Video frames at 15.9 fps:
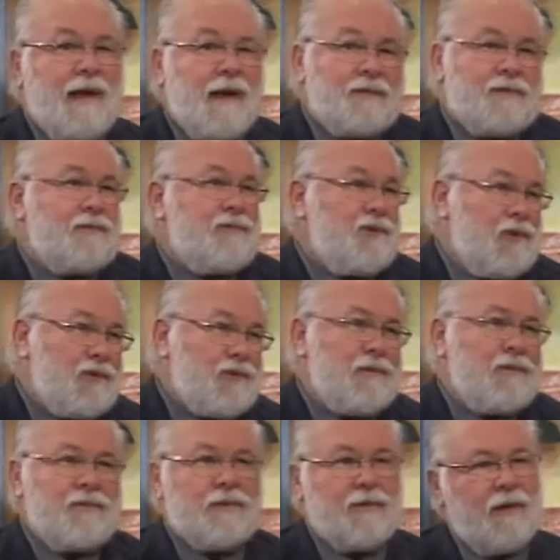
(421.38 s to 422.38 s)
house of
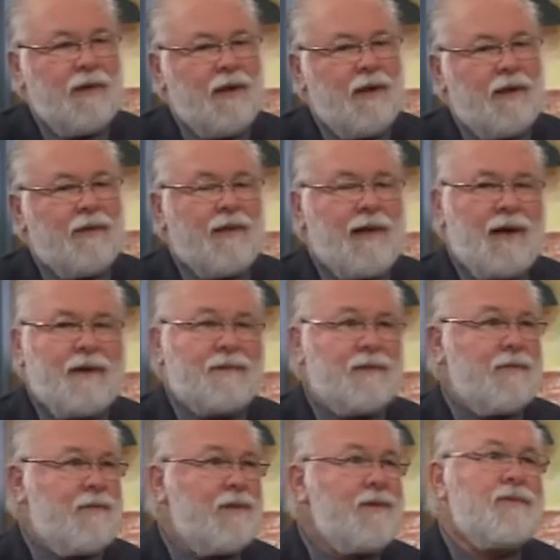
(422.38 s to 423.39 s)
Joseph, or the
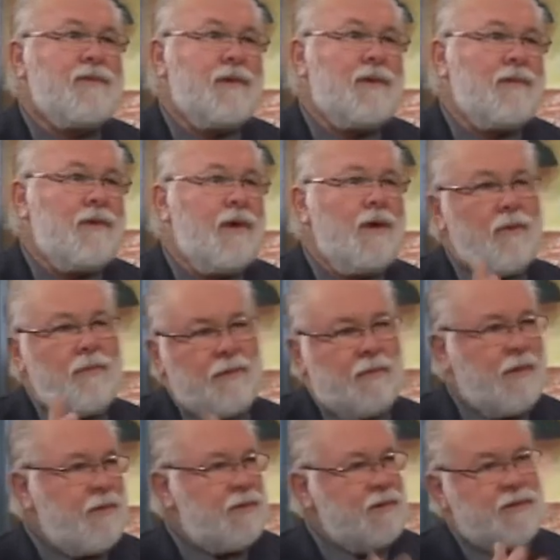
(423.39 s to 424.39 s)
house of Israel. All
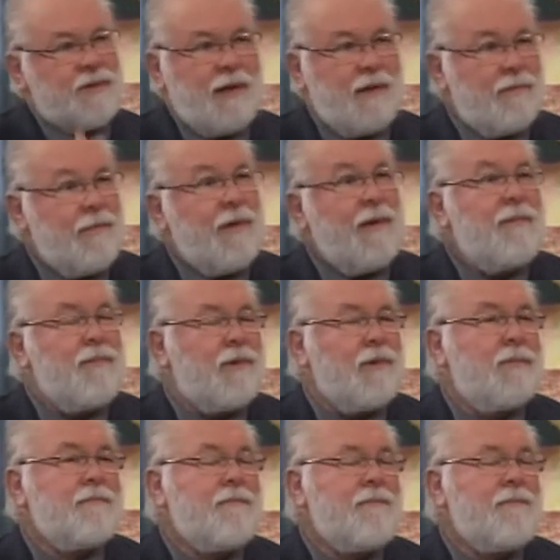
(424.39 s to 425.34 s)
are the same people.